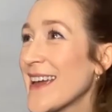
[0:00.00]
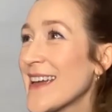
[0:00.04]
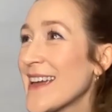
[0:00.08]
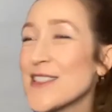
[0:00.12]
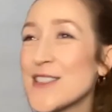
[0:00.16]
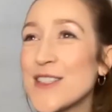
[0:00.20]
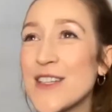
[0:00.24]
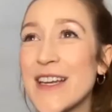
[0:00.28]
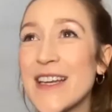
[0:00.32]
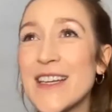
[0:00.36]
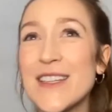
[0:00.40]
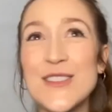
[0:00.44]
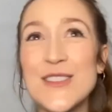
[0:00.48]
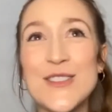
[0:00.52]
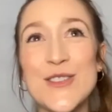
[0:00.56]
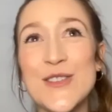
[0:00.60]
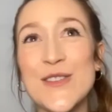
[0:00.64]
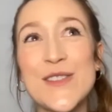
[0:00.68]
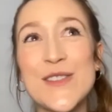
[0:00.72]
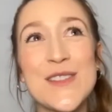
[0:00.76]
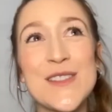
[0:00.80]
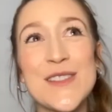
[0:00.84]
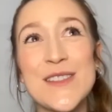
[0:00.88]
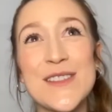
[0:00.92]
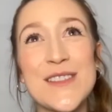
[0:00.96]
It
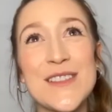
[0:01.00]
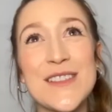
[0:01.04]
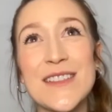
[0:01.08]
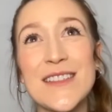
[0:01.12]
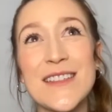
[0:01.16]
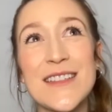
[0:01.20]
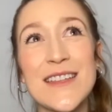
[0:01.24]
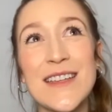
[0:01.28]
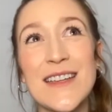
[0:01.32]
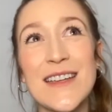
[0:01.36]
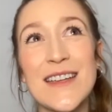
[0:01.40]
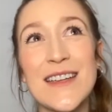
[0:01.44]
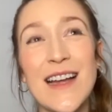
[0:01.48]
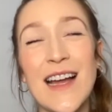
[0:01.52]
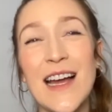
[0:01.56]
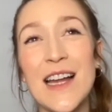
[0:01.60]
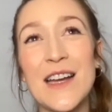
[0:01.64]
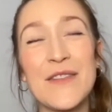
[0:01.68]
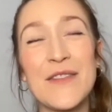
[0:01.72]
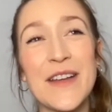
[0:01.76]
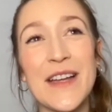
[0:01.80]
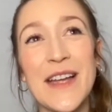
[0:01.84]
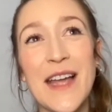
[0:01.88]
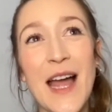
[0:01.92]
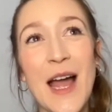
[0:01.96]
just
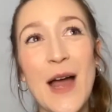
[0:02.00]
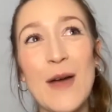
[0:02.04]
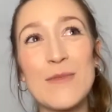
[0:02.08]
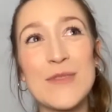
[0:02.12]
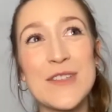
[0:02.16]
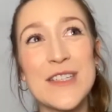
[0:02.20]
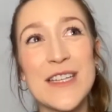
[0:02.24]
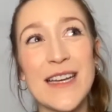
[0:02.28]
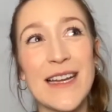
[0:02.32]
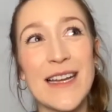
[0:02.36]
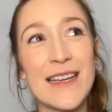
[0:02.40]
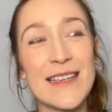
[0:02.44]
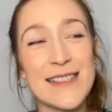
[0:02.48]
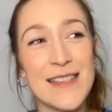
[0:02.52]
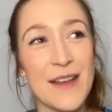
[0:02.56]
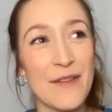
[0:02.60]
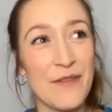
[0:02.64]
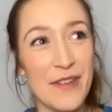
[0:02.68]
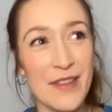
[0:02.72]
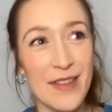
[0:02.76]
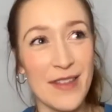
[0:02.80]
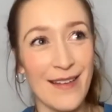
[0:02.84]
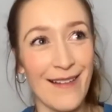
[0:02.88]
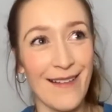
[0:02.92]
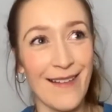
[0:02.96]
kind of encapsulates
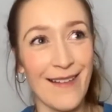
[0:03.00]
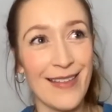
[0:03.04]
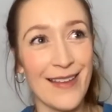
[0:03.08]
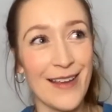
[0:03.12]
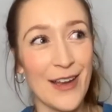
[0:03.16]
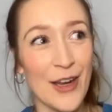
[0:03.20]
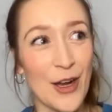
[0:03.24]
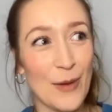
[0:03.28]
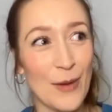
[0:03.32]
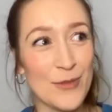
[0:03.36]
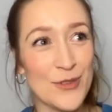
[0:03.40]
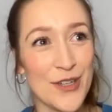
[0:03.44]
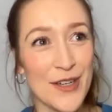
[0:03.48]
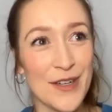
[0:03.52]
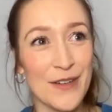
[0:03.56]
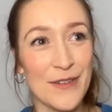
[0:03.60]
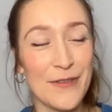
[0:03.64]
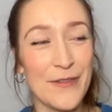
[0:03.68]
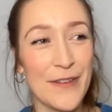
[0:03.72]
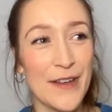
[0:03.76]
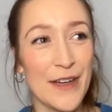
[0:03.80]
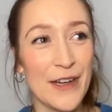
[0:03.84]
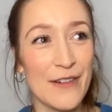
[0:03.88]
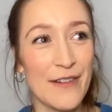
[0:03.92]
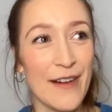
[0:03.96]
everything I think I'm trying to
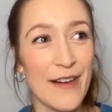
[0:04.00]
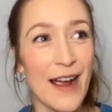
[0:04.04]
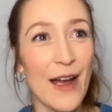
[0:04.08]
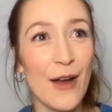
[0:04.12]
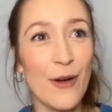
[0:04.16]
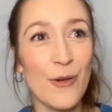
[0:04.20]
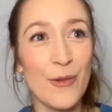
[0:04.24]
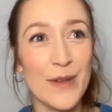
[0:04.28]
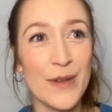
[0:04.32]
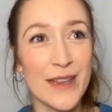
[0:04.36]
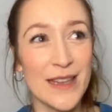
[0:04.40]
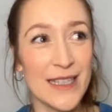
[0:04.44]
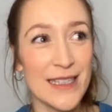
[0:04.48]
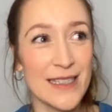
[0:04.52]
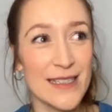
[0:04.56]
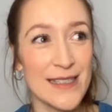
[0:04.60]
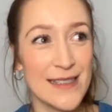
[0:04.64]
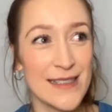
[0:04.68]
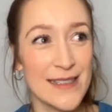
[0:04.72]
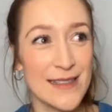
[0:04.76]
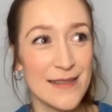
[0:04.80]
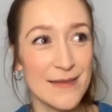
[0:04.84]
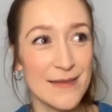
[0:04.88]
figure out with this